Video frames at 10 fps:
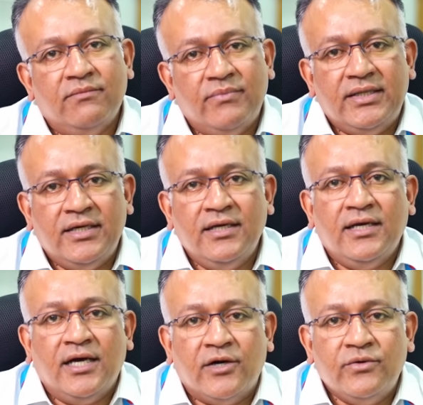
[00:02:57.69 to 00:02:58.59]
but then
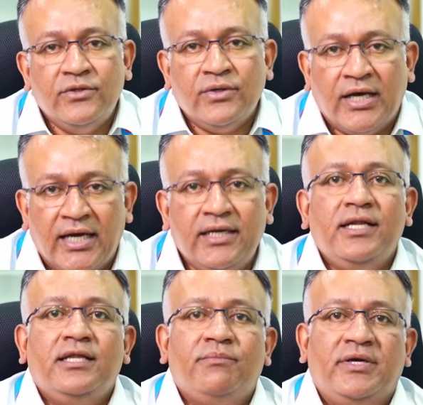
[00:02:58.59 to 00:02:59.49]
how do you
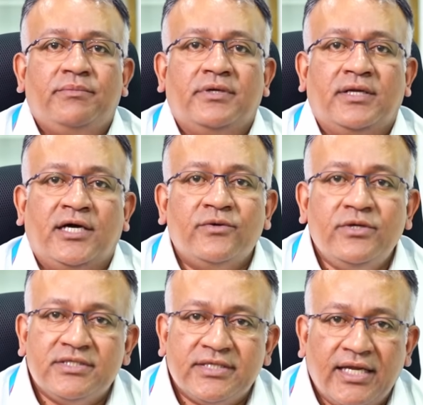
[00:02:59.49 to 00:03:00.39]
handle the paper? How do
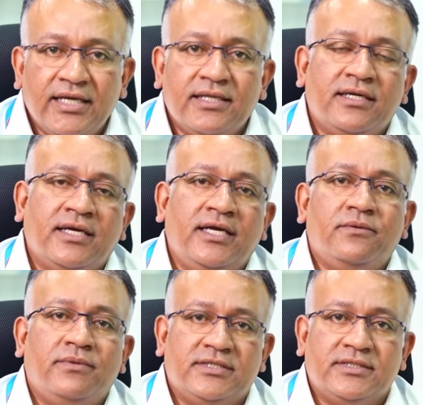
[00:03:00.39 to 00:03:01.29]
you select the right
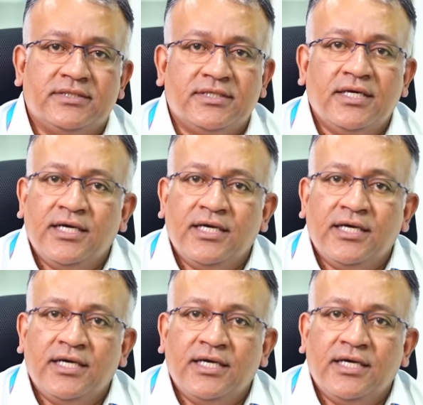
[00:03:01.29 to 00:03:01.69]
questions?